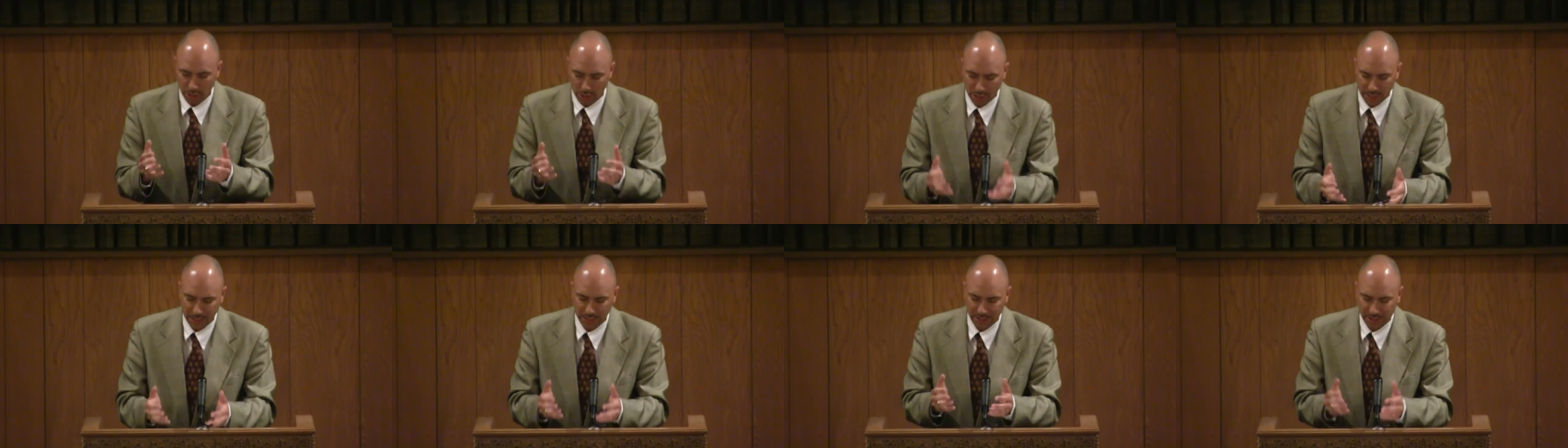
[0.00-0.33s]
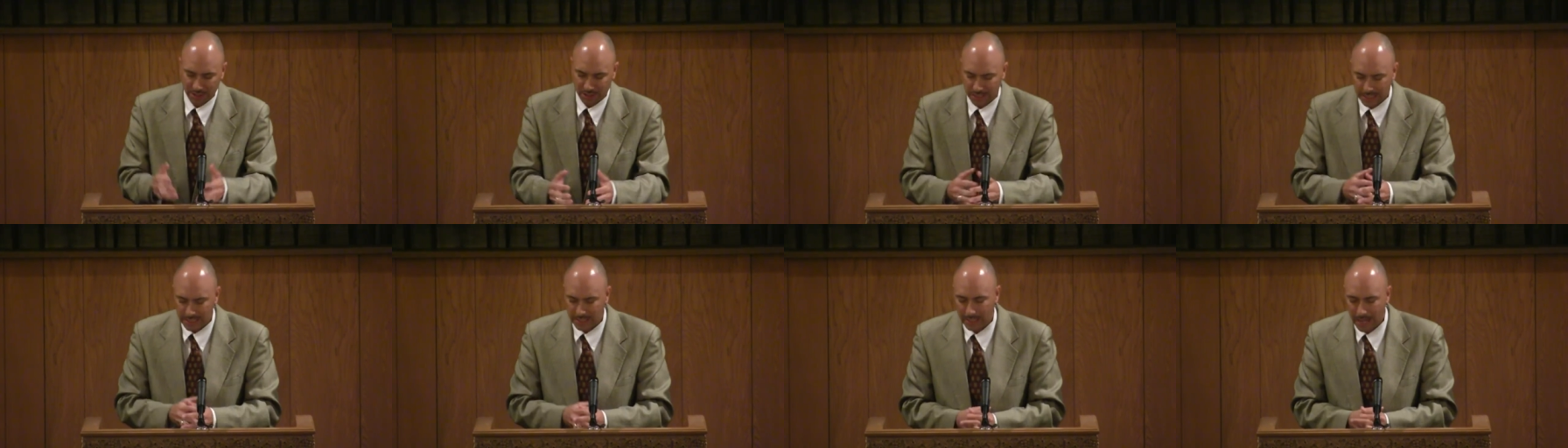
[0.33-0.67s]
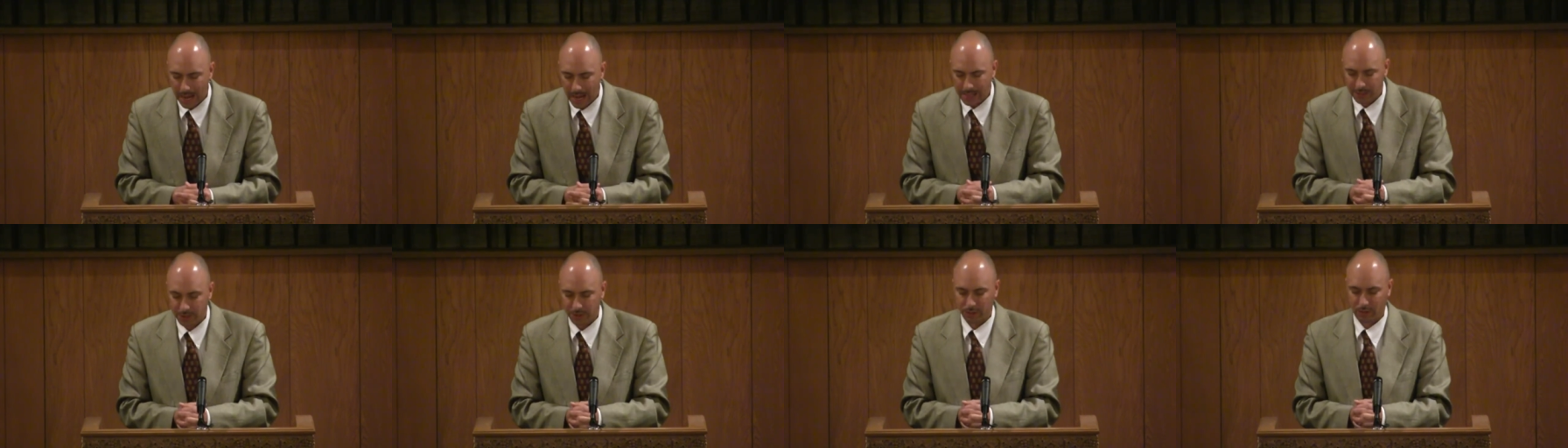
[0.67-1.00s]
unseen
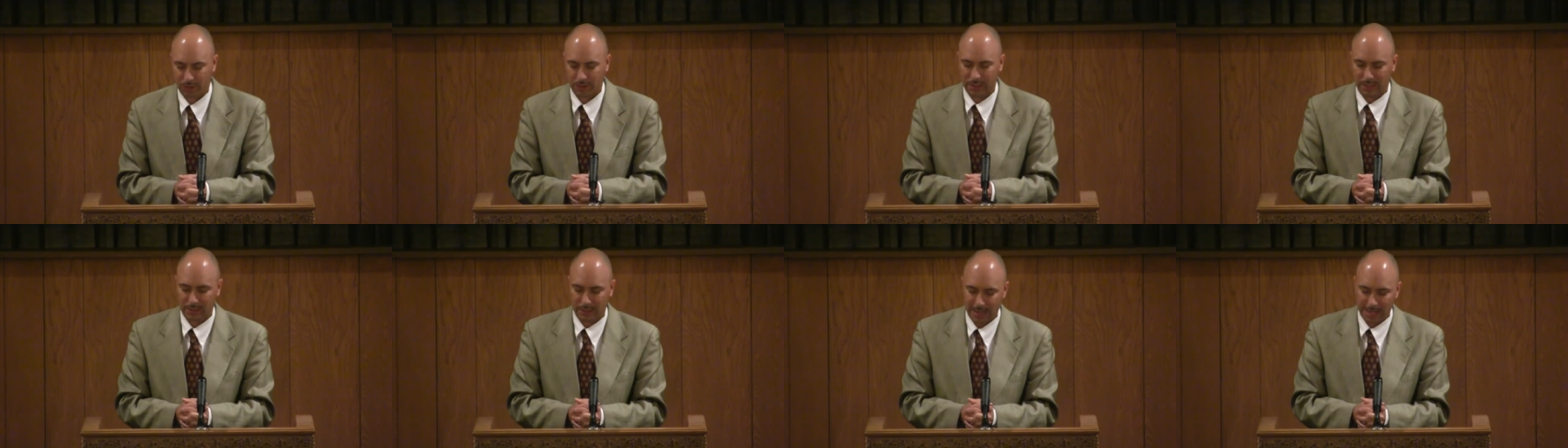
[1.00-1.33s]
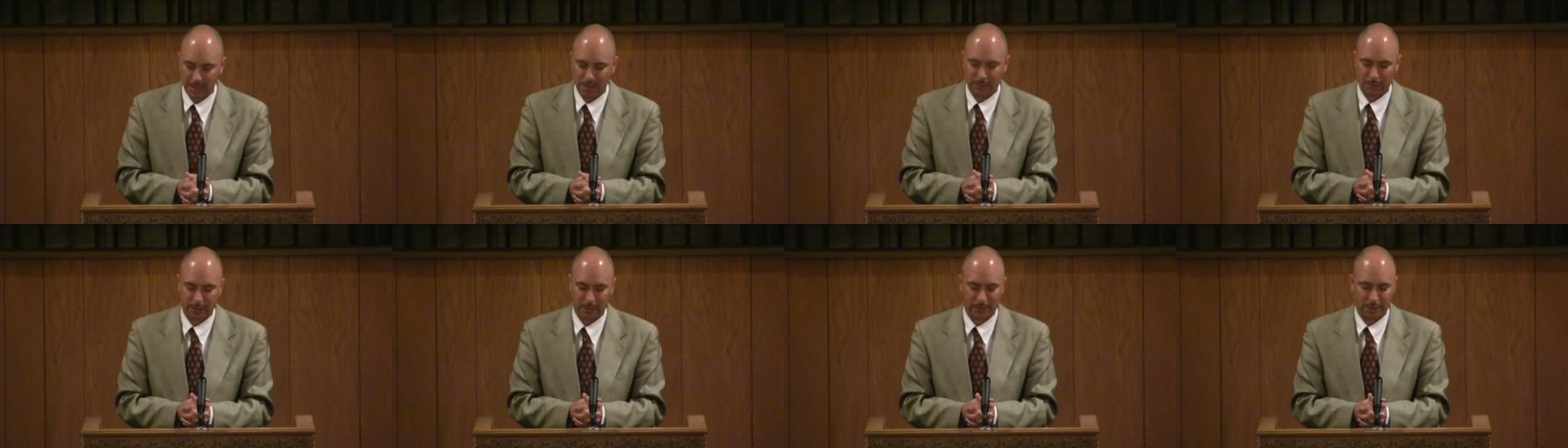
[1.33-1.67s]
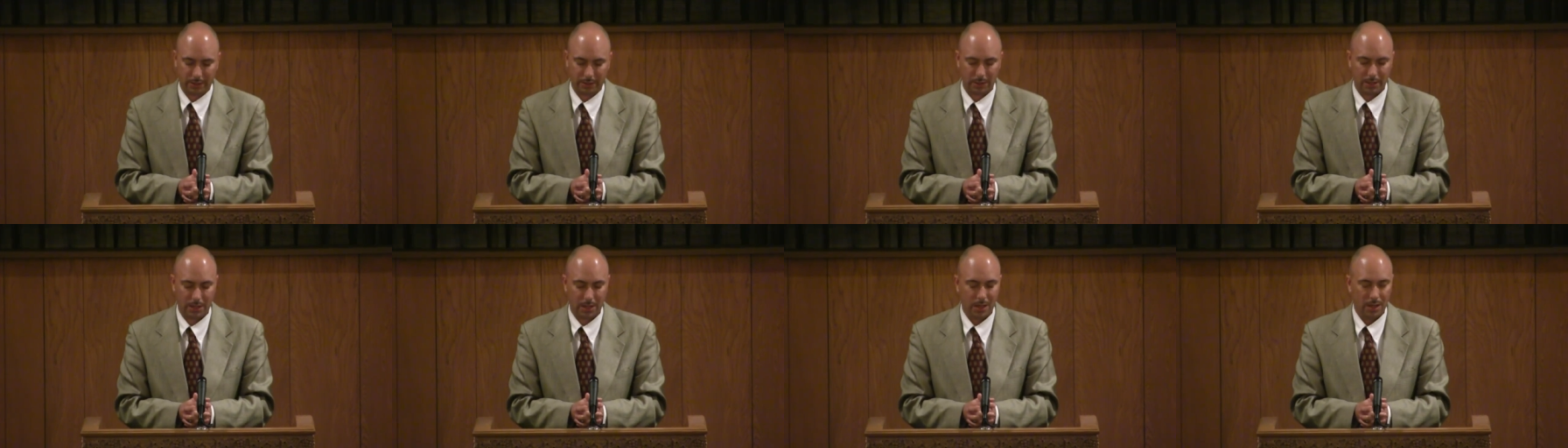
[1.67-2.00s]
angels and
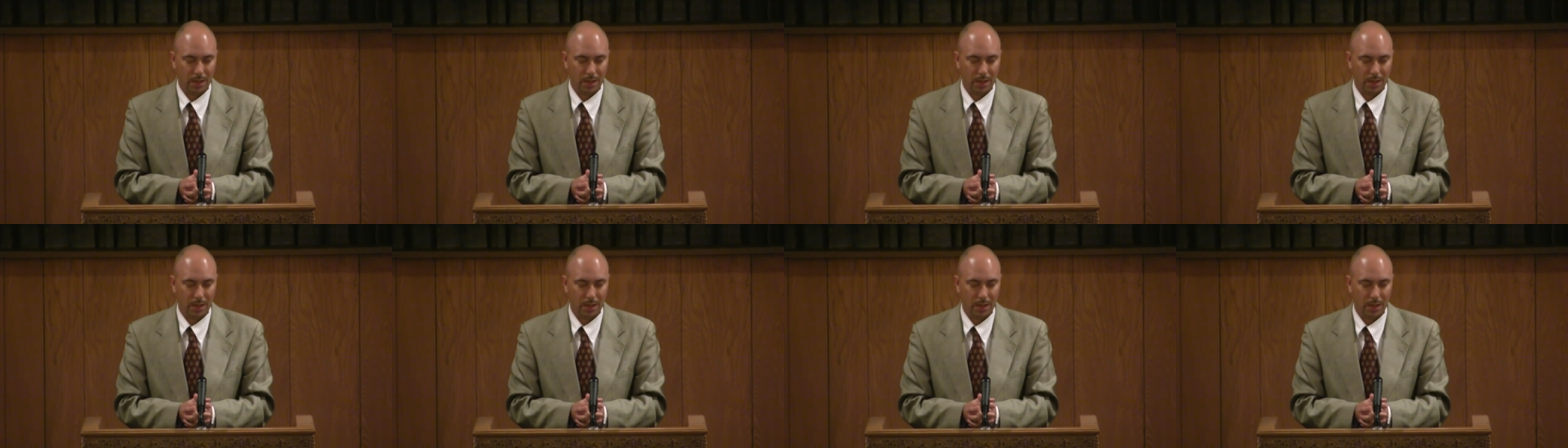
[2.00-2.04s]
demons